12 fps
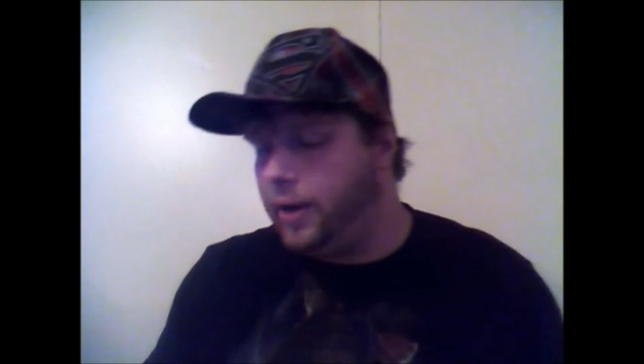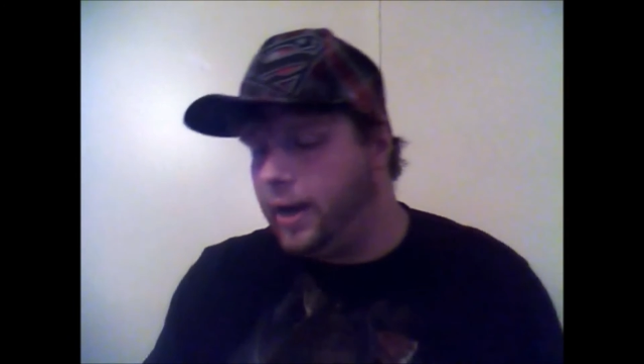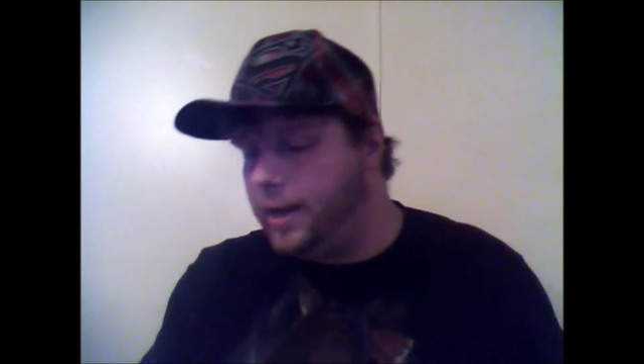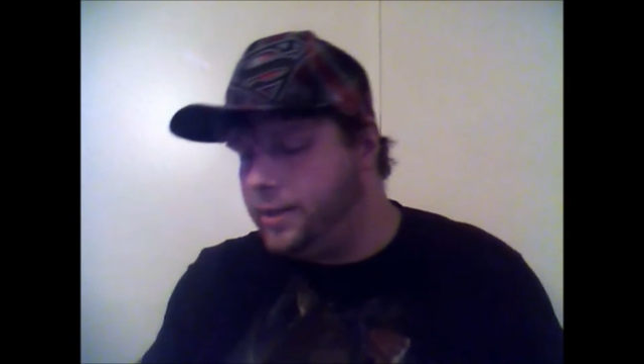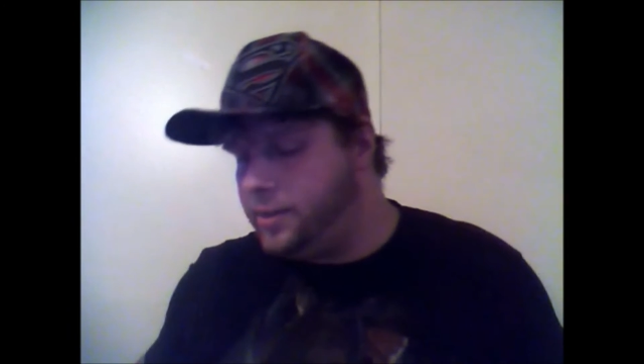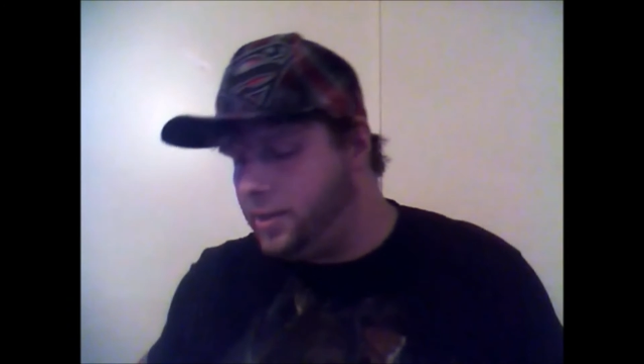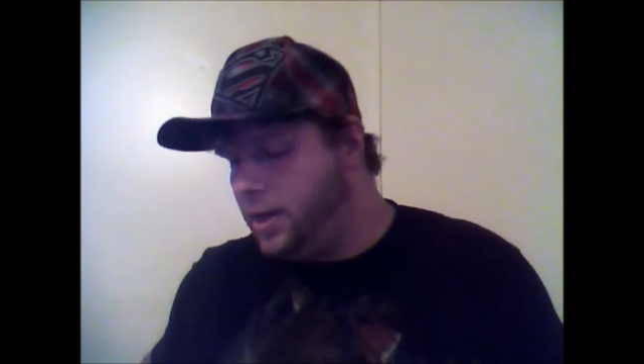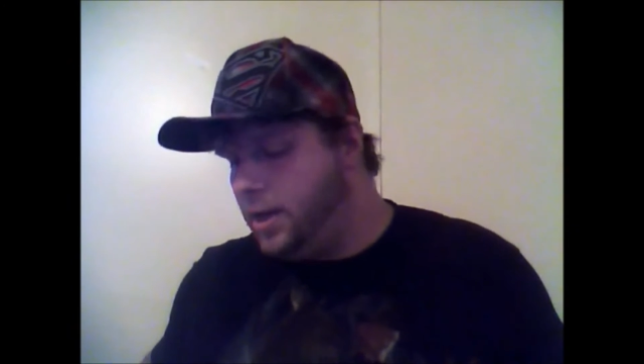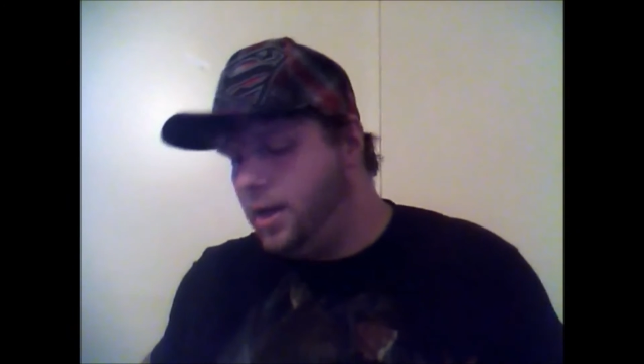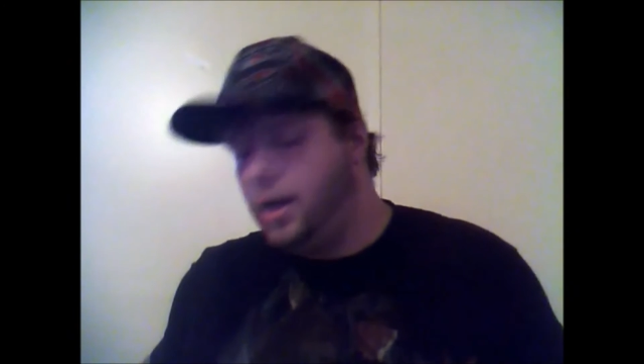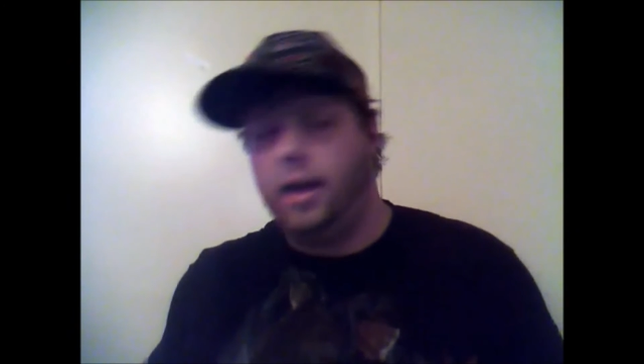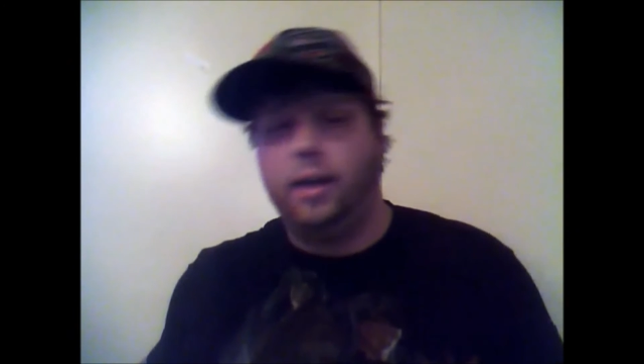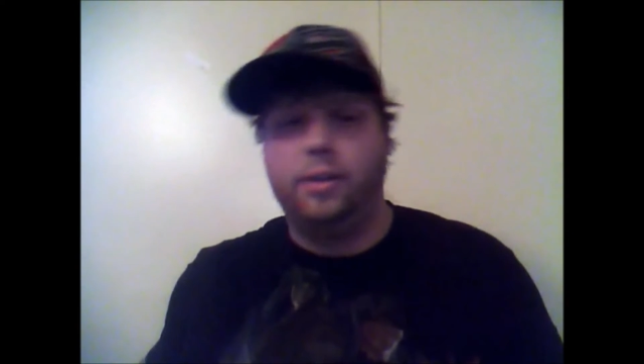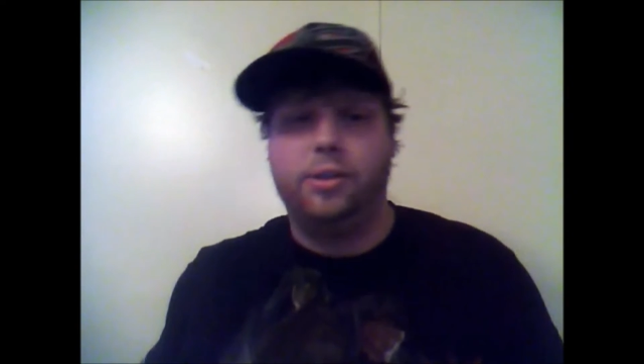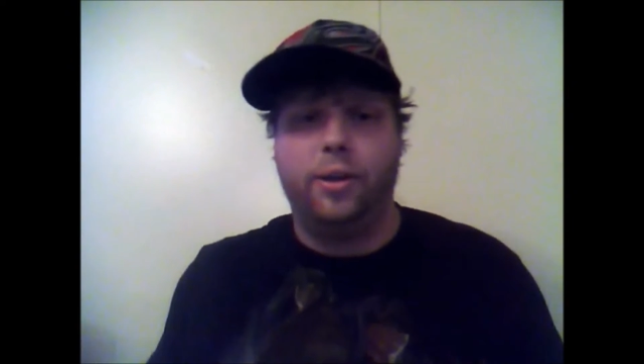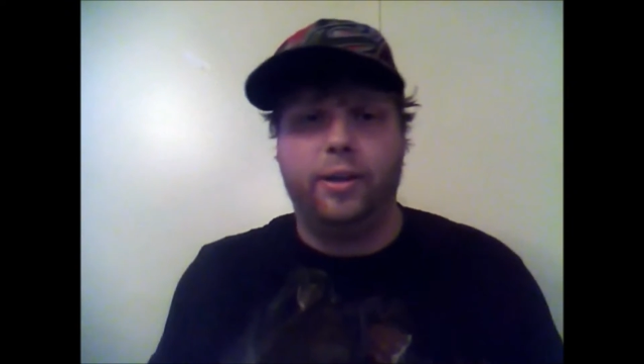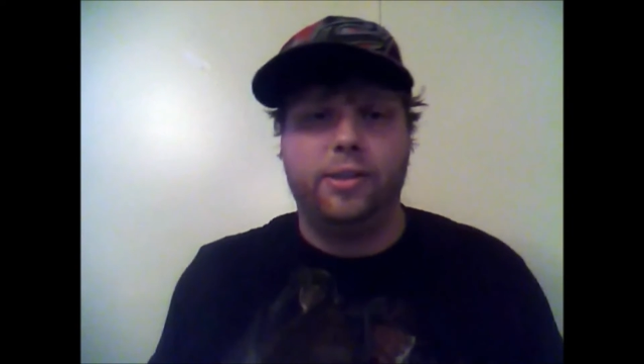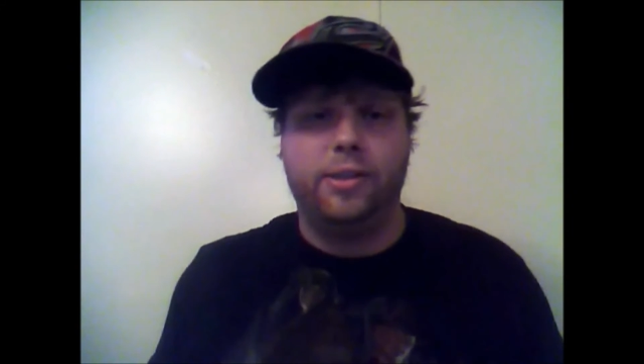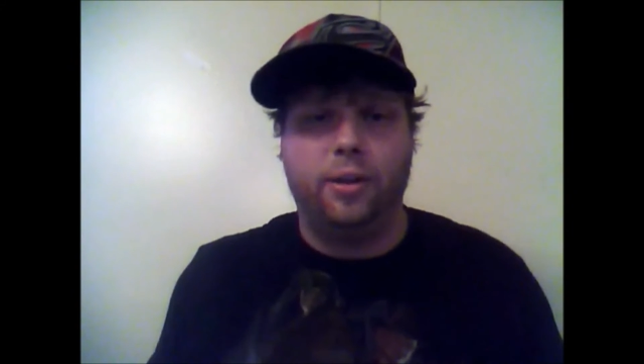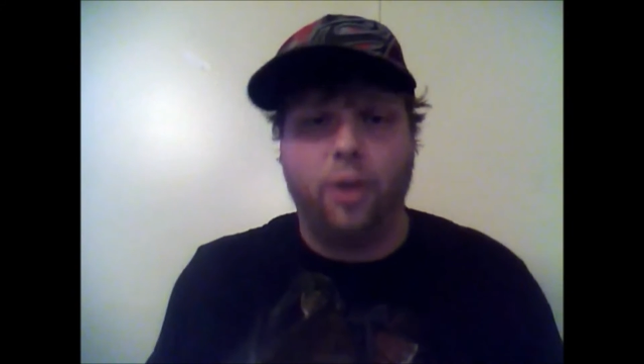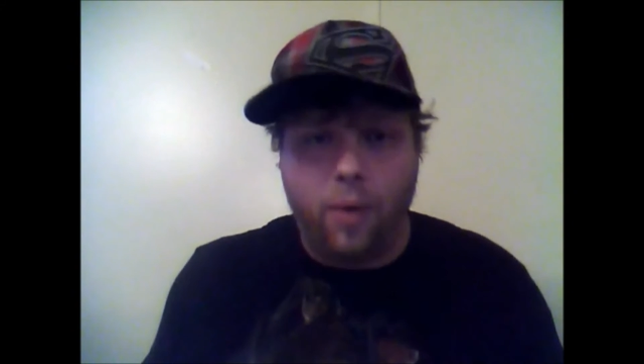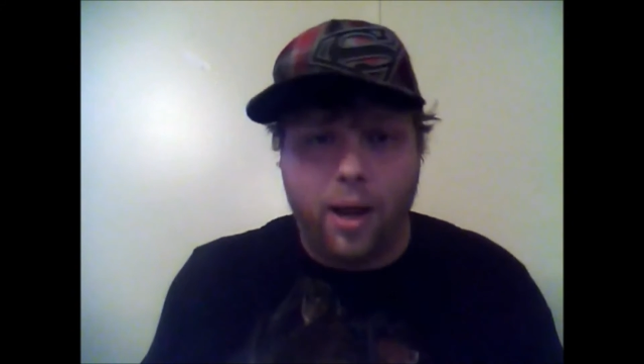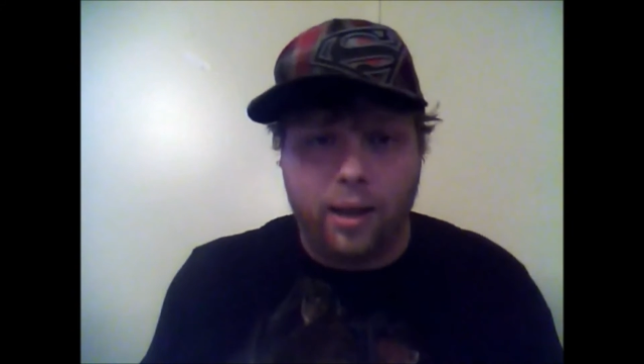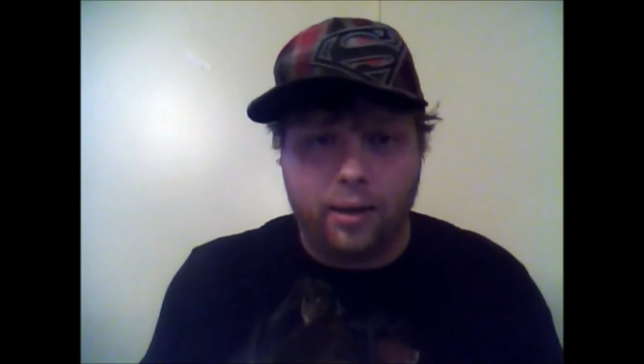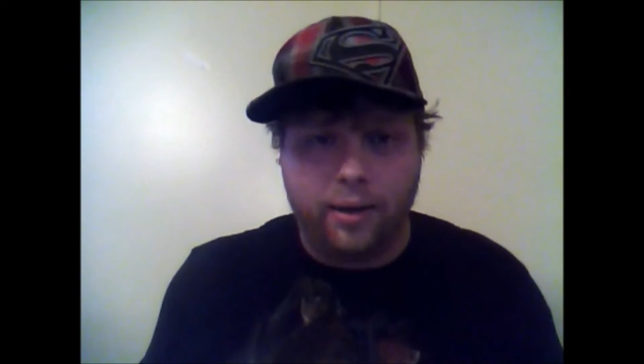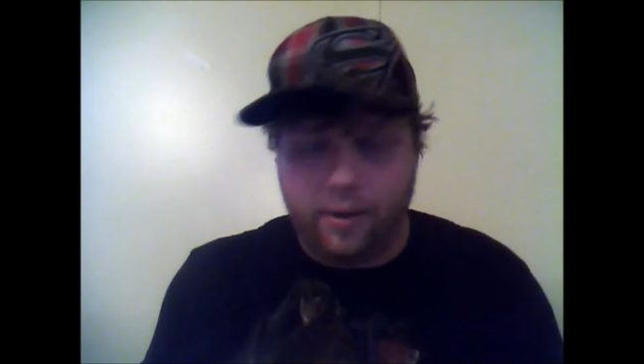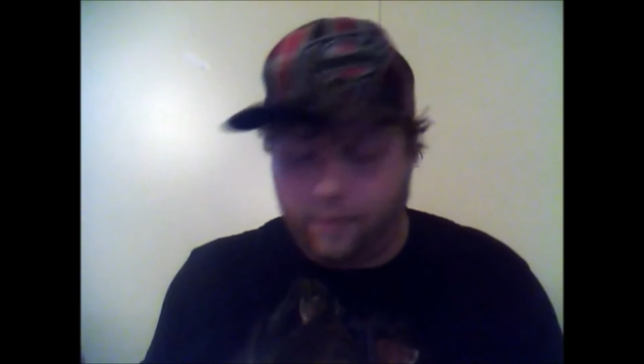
guys, so you can see the quality